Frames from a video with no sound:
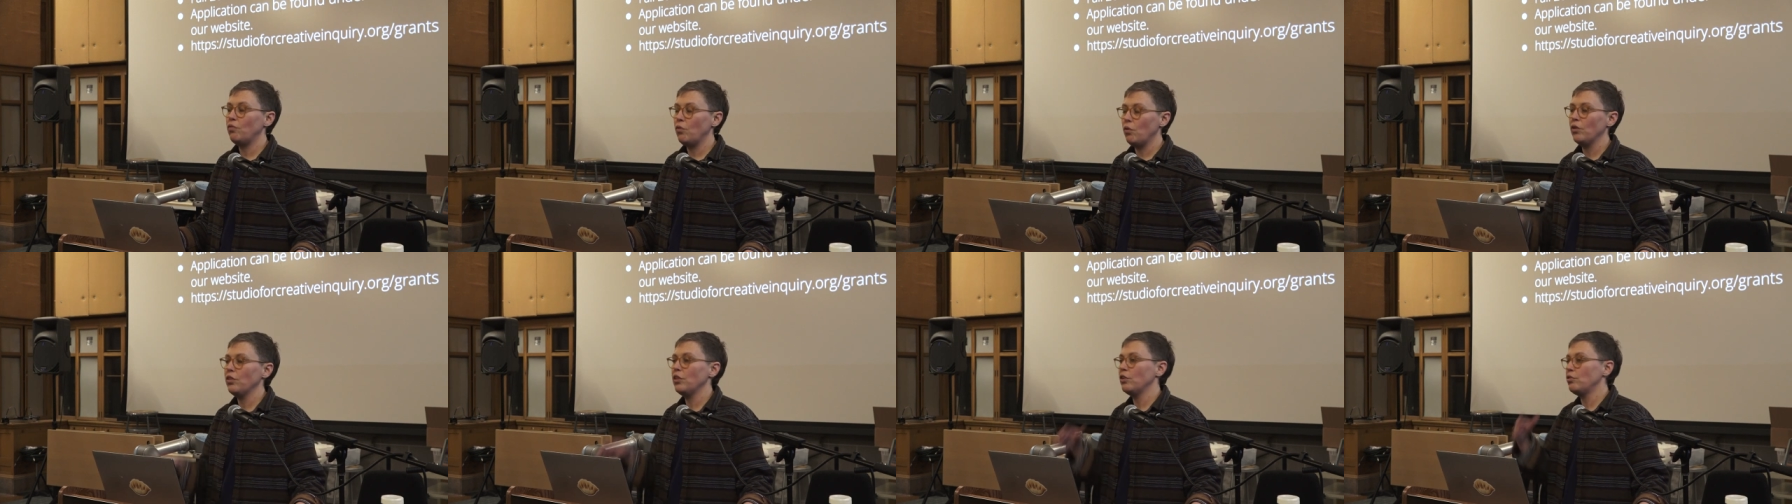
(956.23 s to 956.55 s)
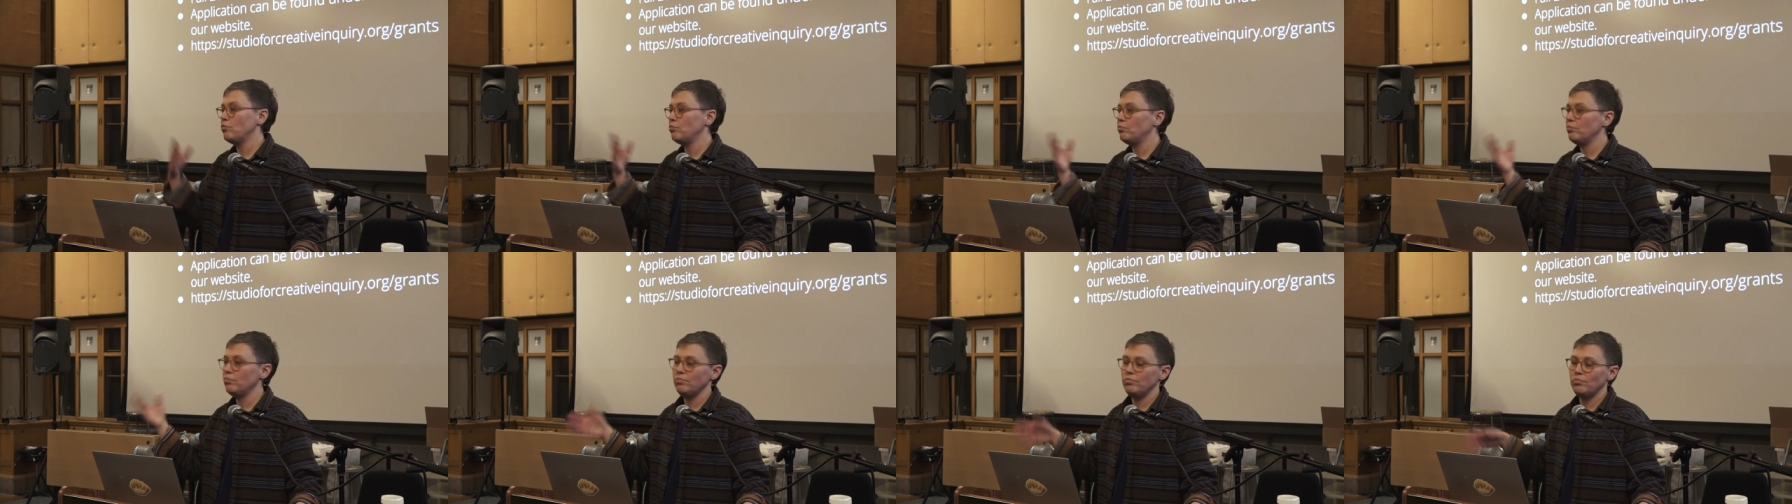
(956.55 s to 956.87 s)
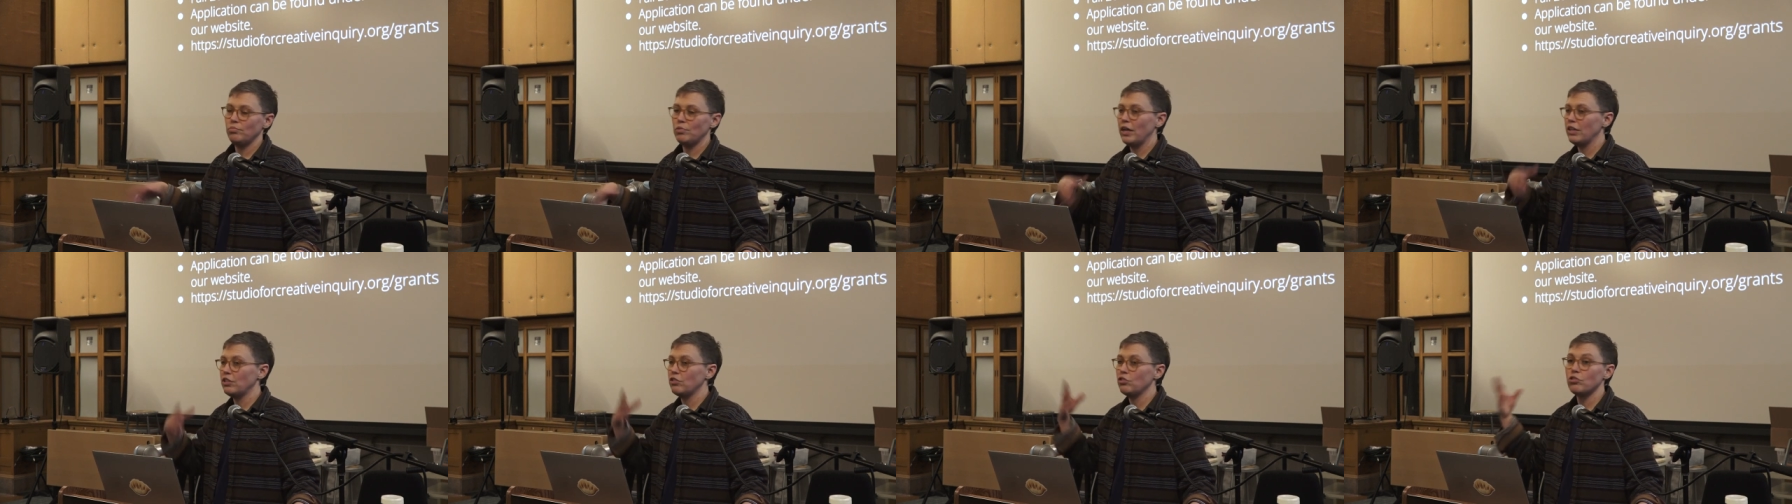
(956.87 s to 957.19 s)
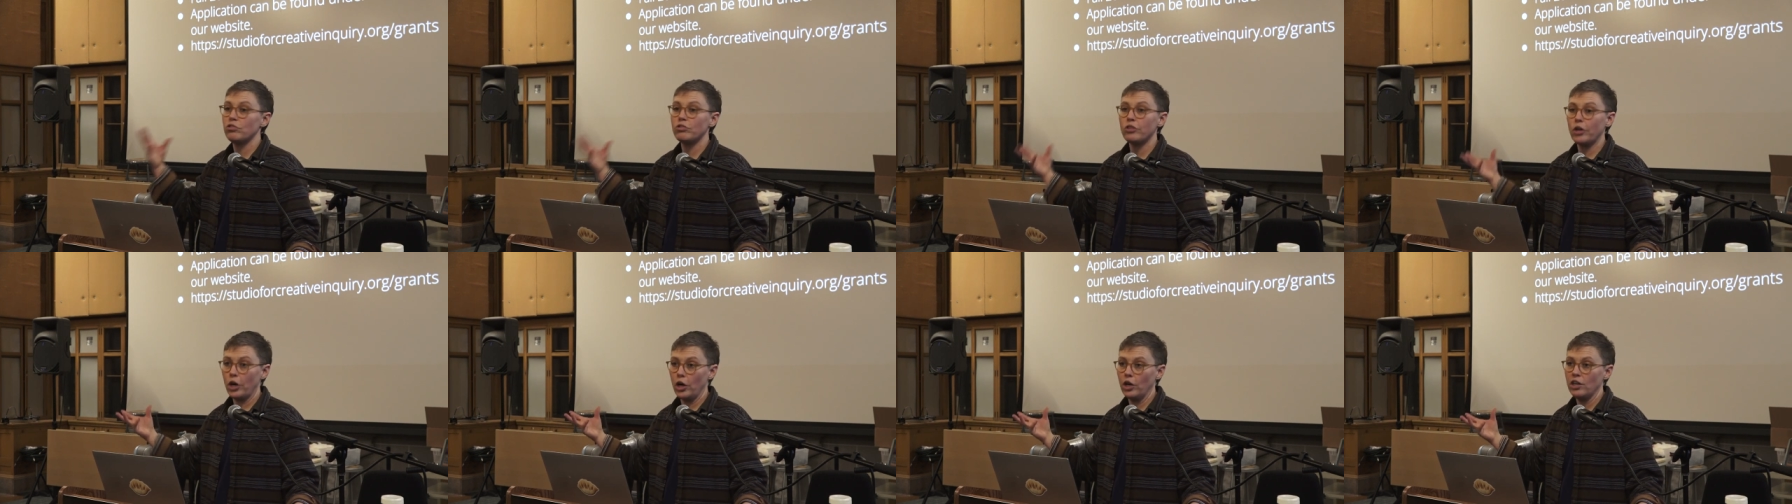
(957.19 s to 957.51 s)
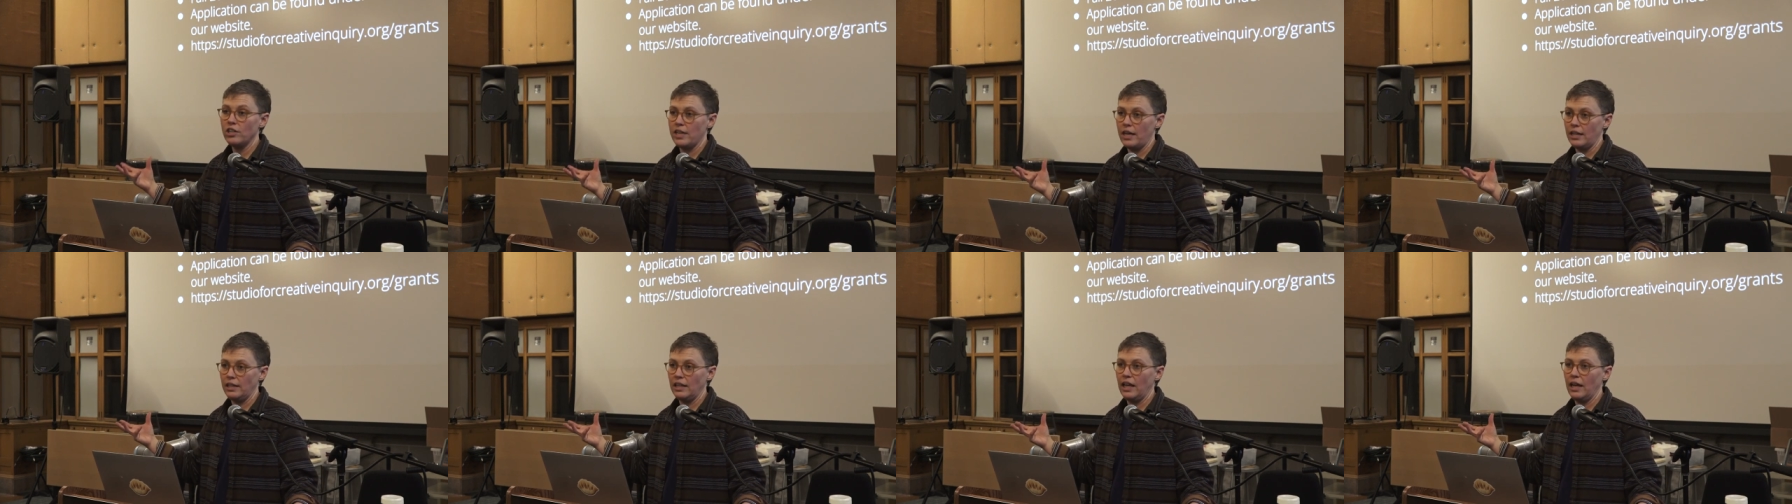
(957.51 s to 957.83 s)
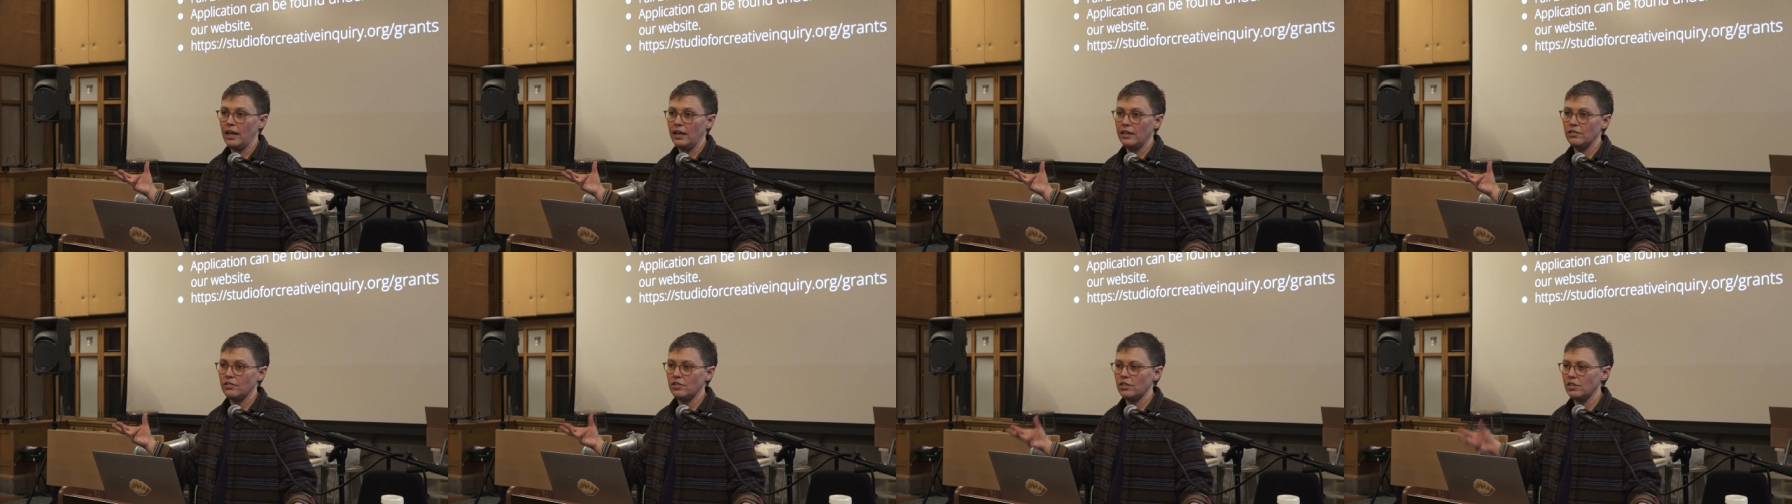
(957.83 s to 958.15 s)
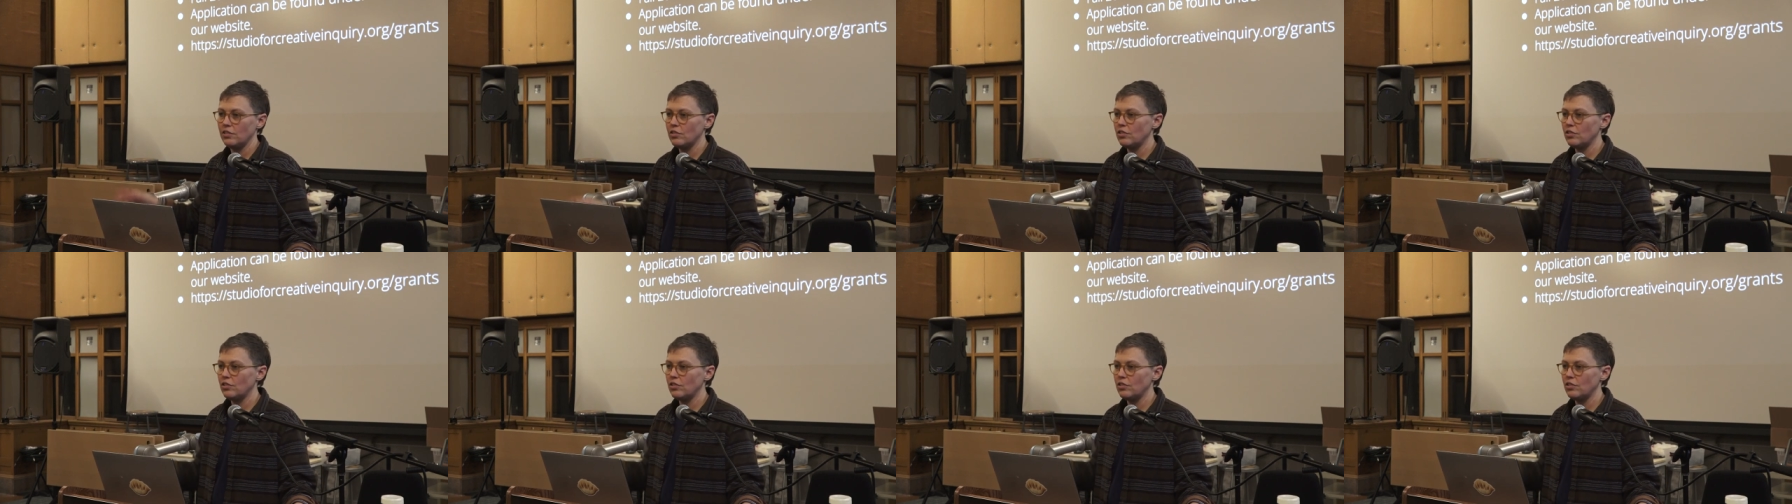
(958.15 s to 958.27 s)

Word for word: for the registrar deadlines.